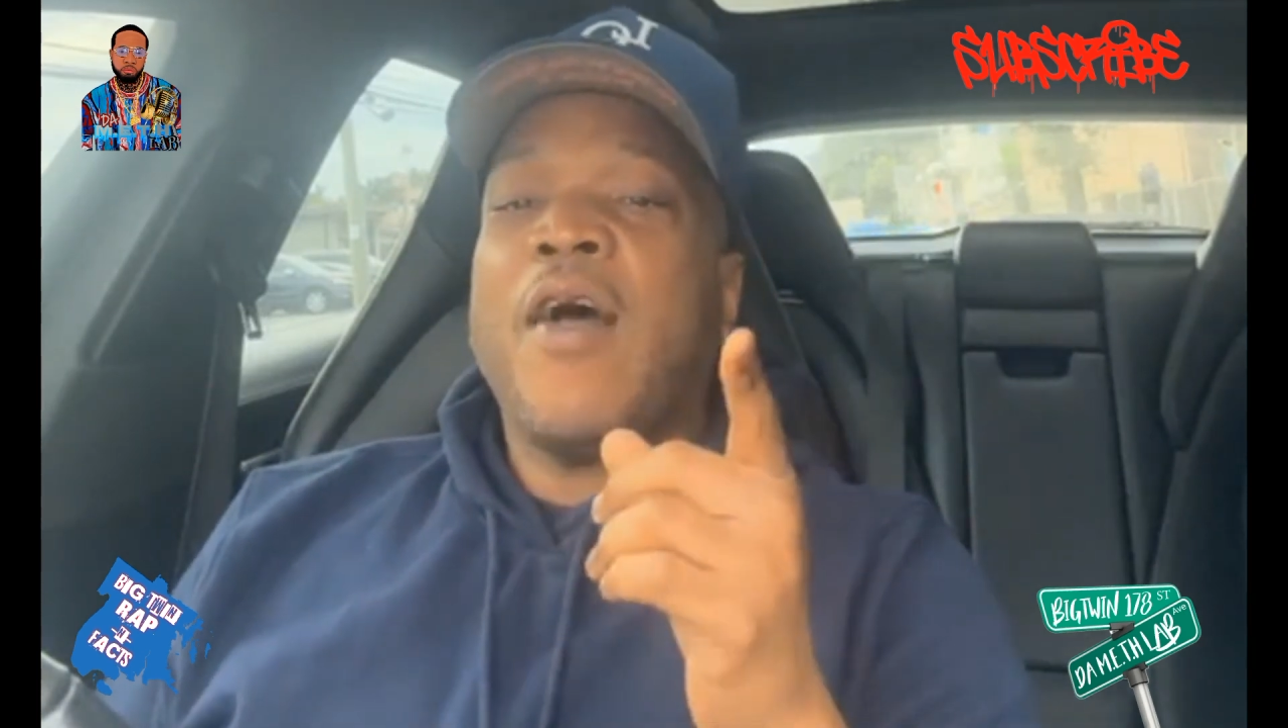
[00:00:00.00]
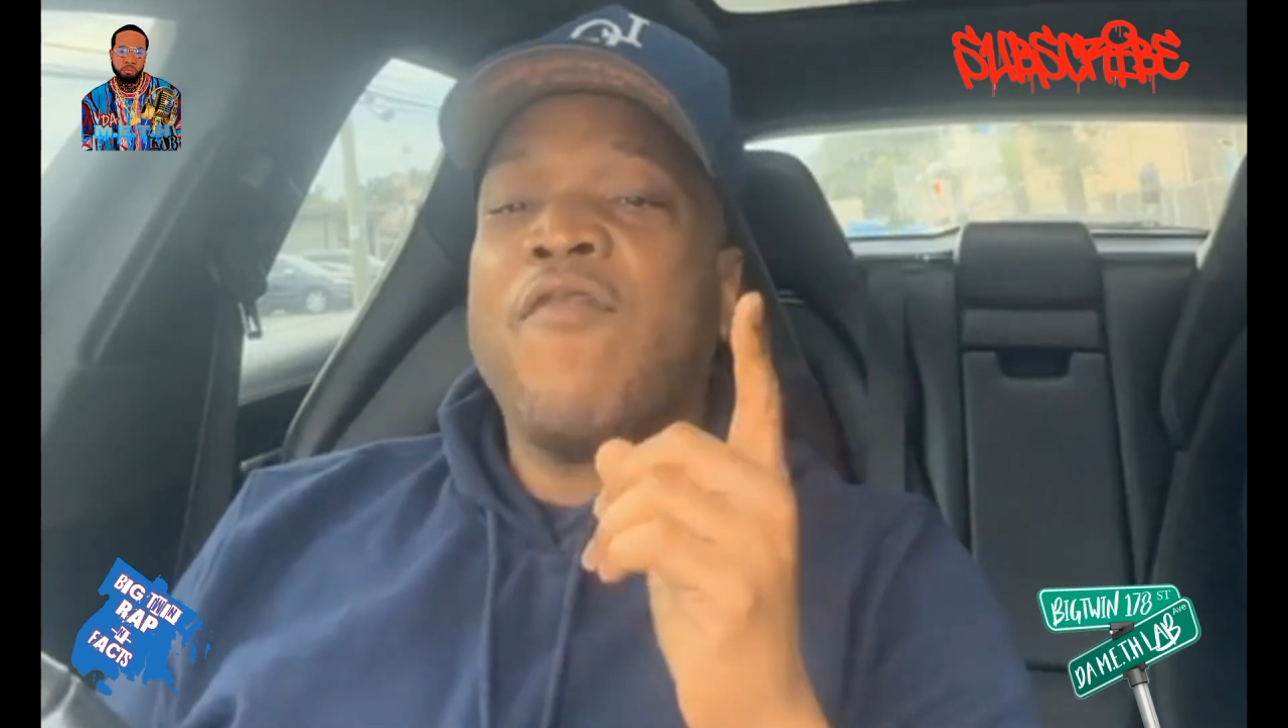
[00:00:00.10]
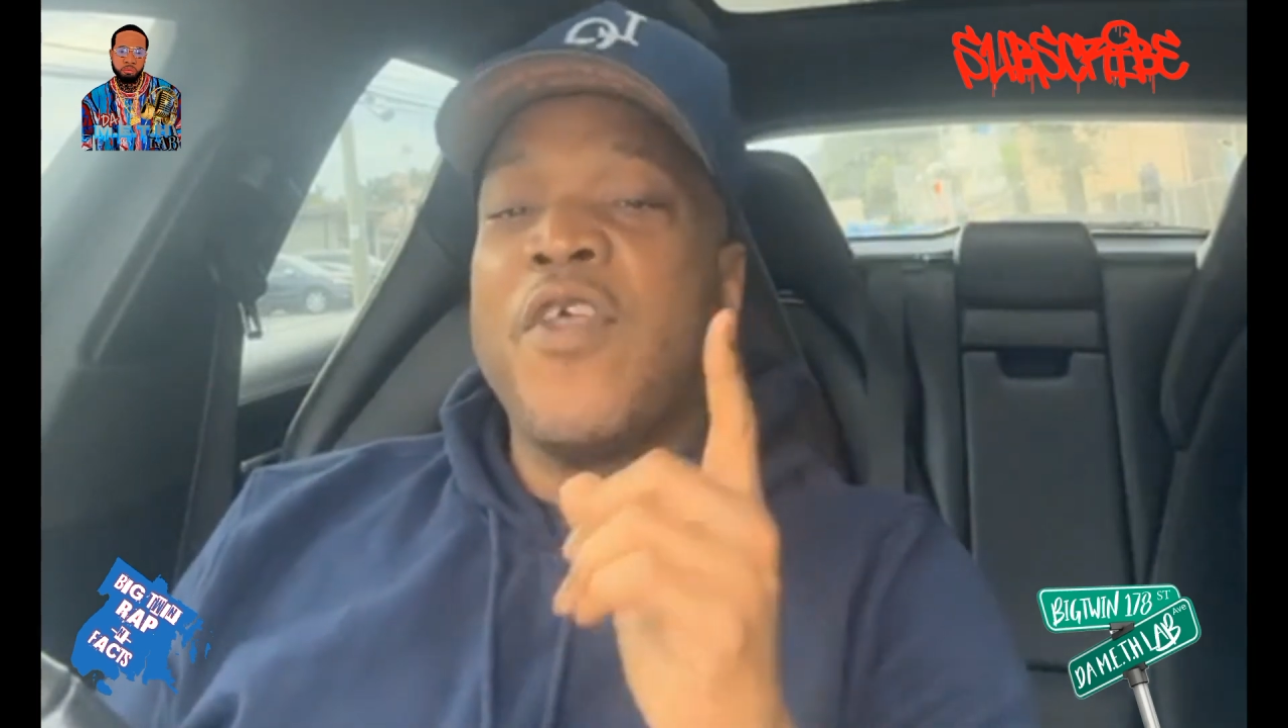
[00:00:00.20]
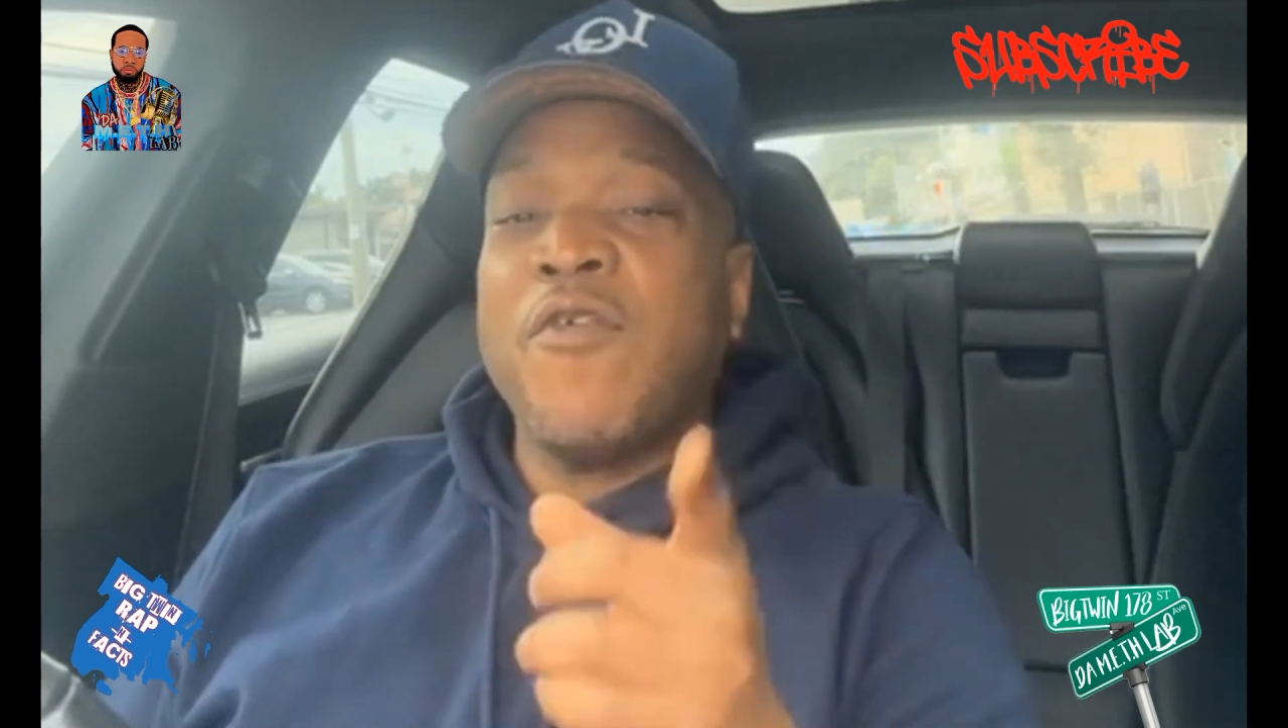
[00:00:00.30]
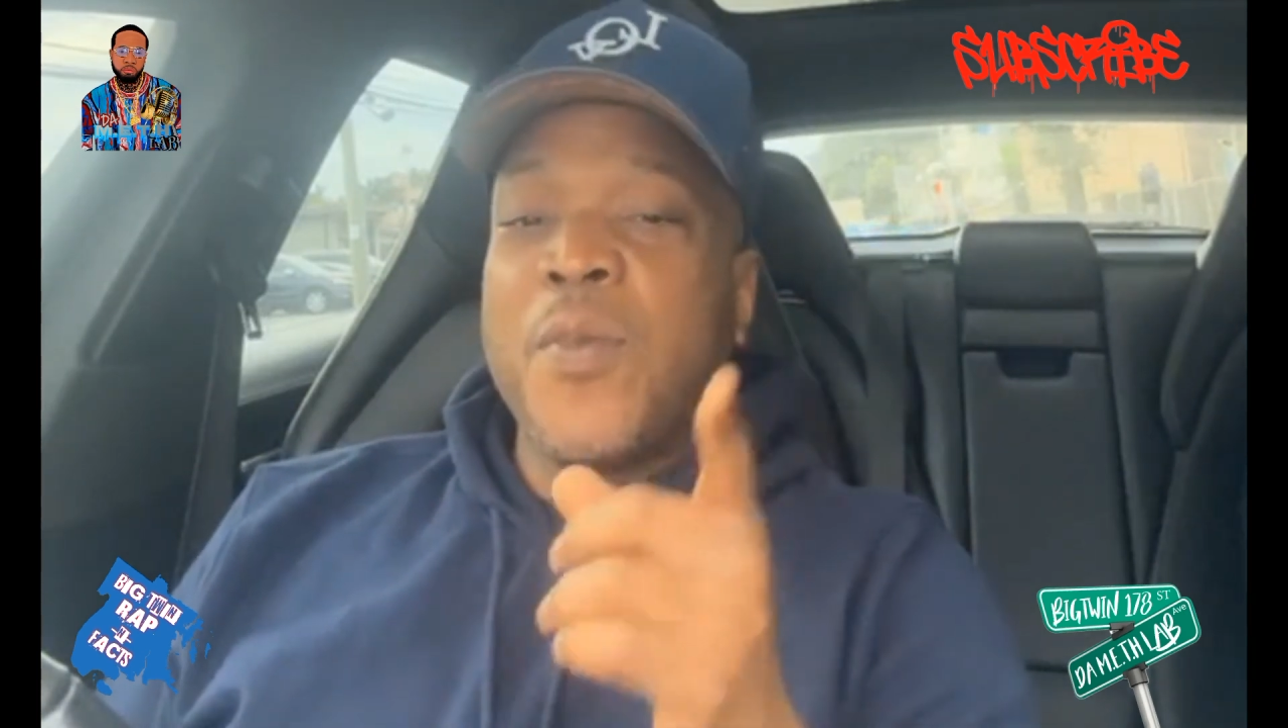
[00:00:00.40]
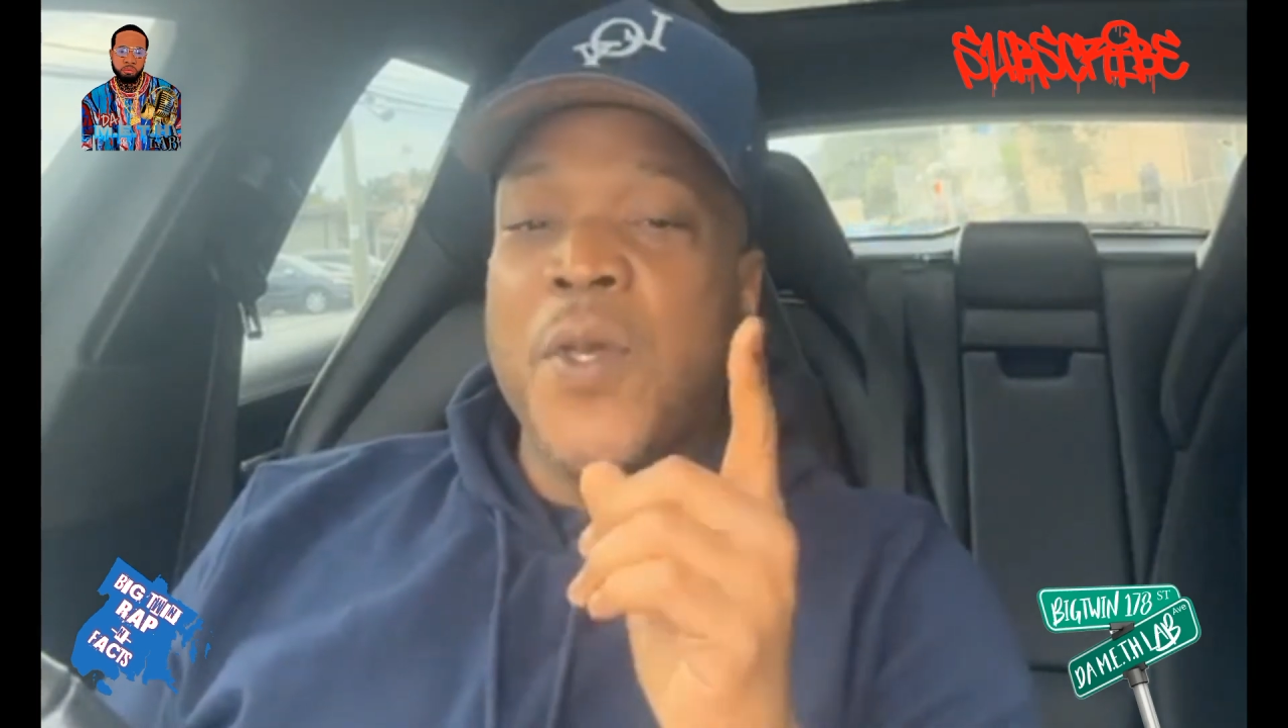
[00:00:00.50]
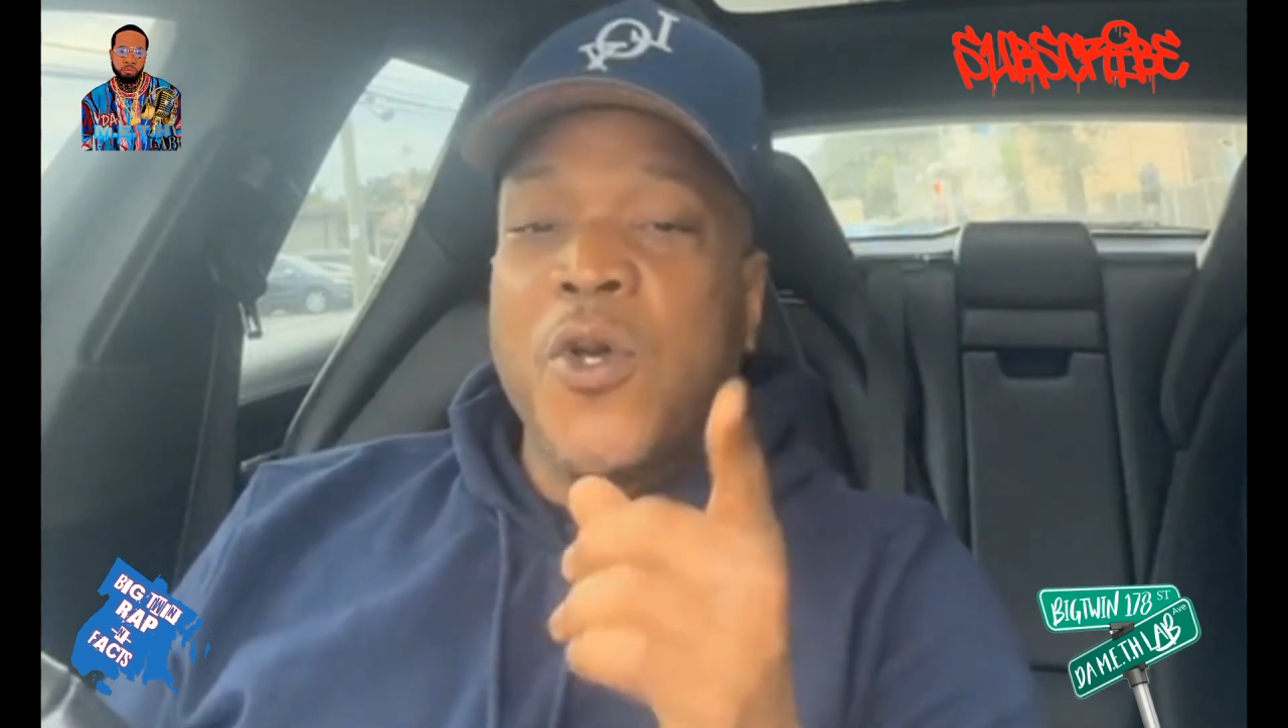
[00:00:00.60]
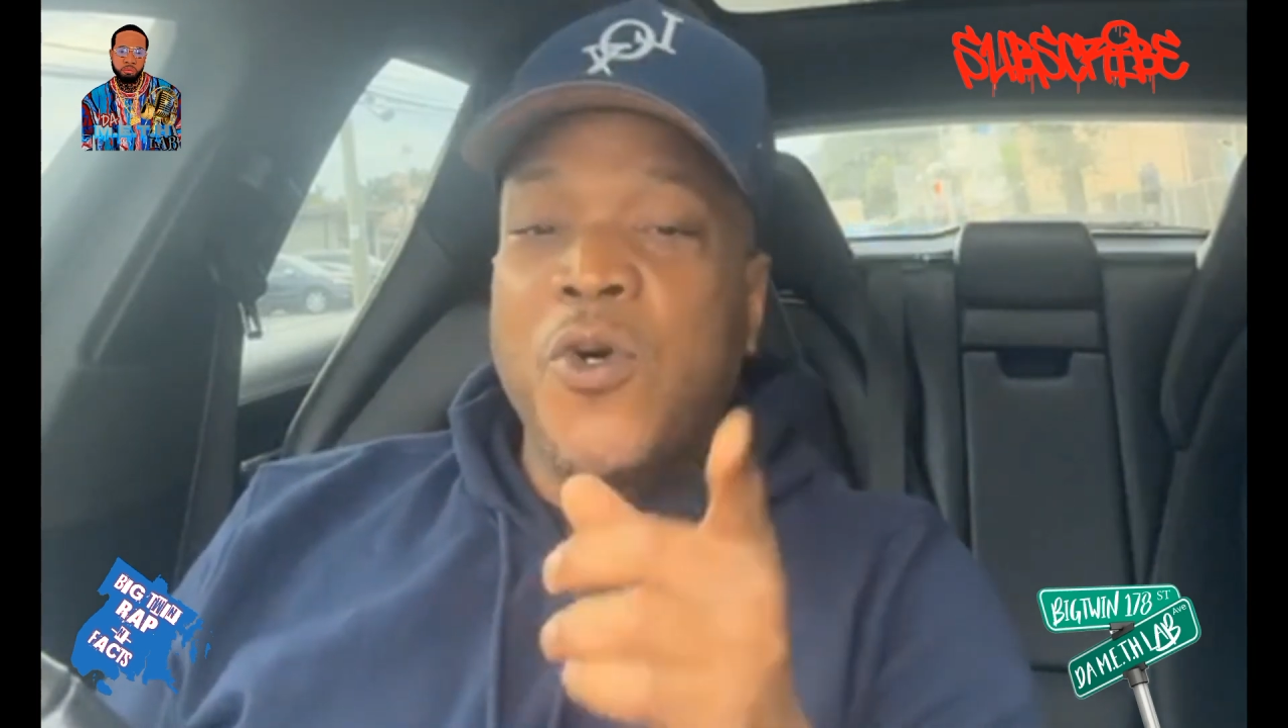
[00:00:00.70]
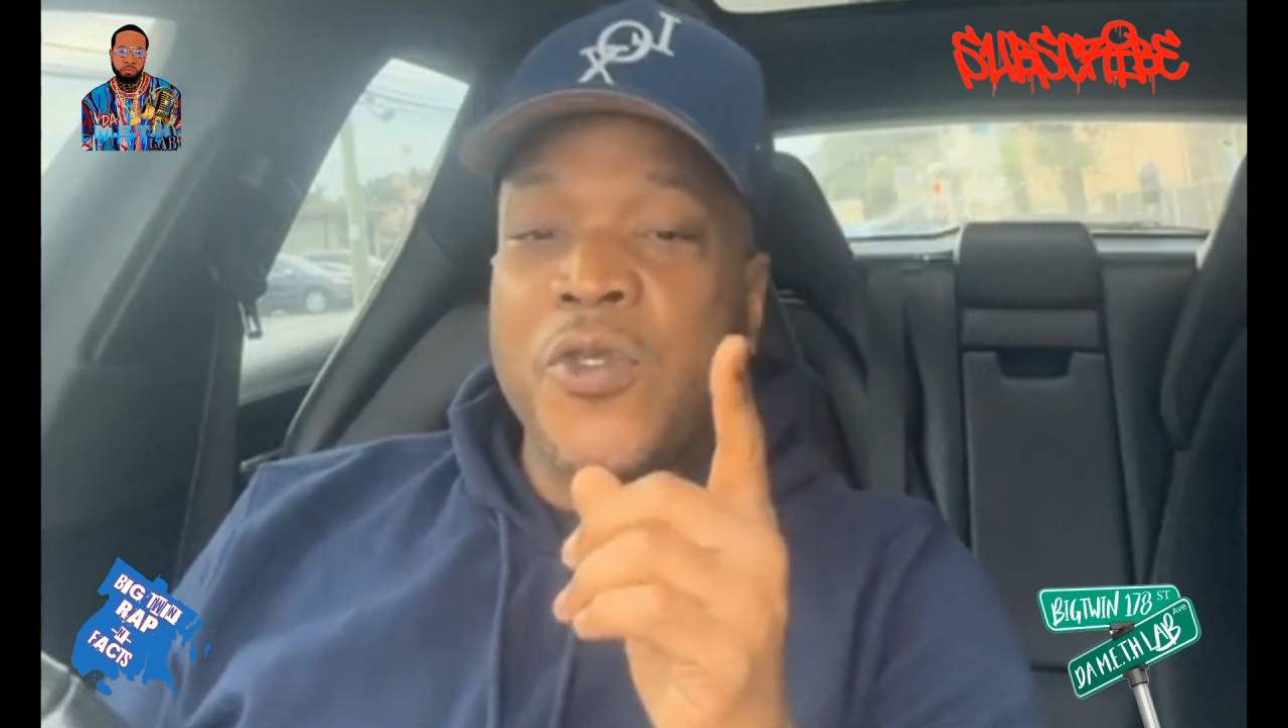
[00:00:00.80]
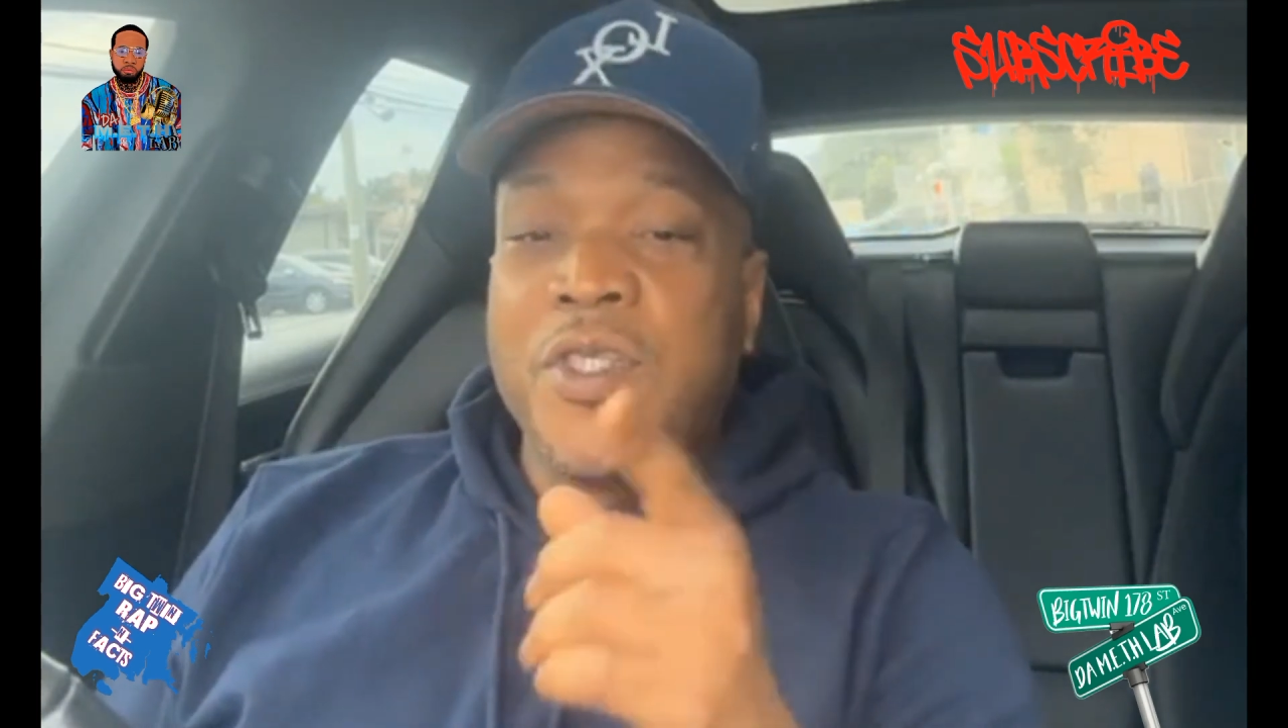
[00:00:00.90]
I've never
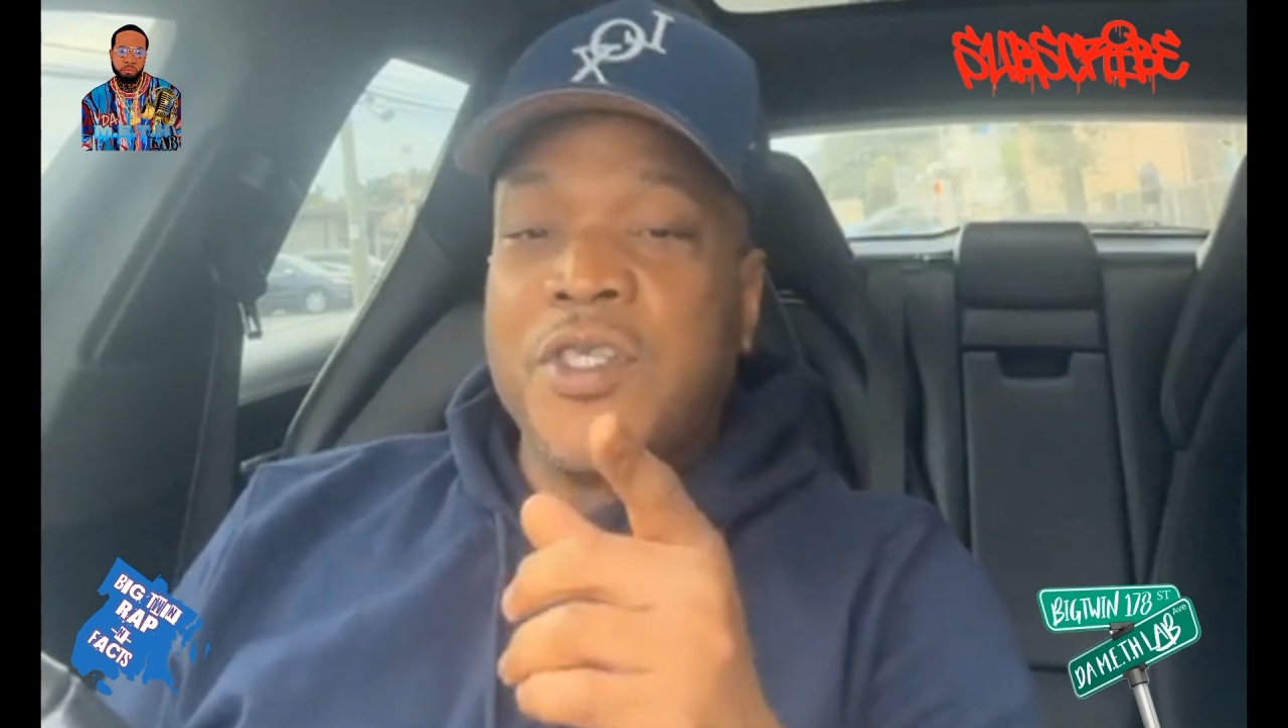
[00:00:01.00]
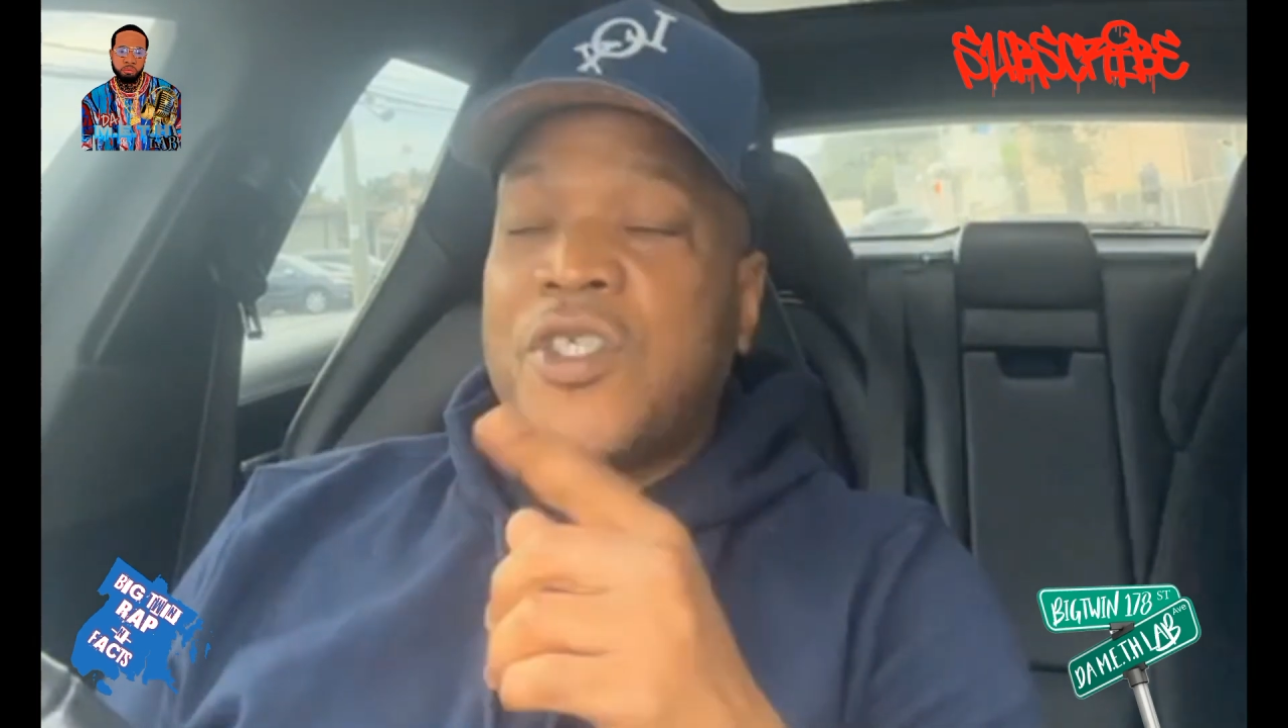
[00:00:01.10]
been called